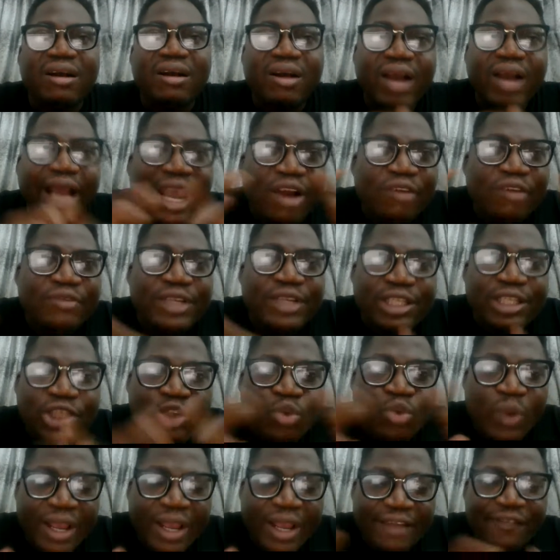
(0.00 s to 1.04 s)
All of the
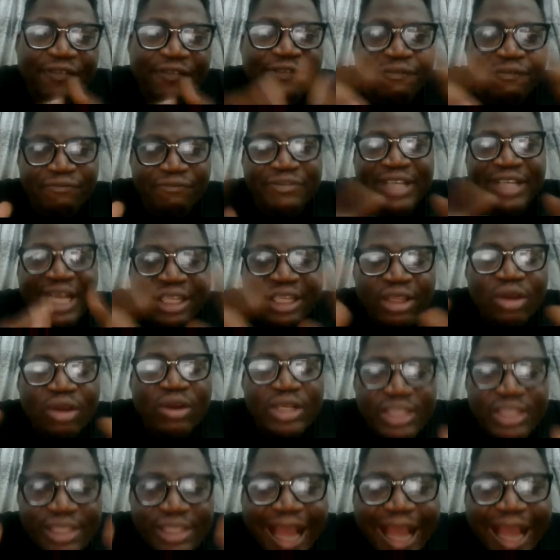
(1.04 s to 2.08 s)
12
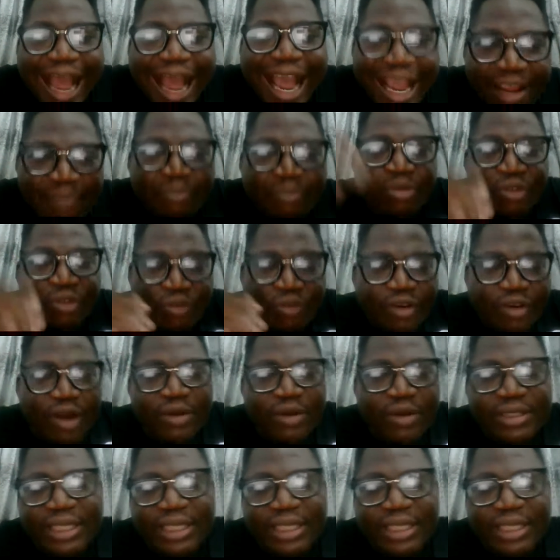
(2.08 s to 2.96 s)
high-profile